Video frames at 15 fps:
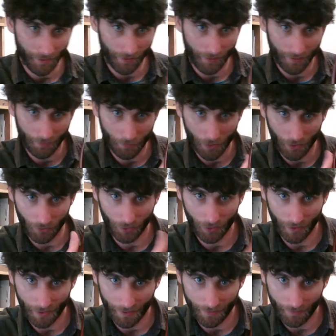this Bodhrán
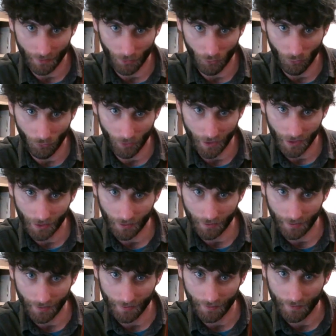has a ring on
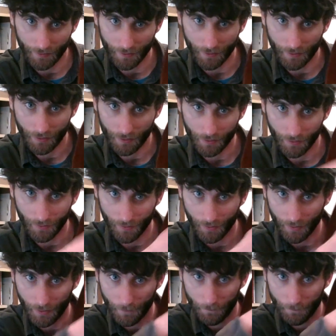the inside. Can you see that?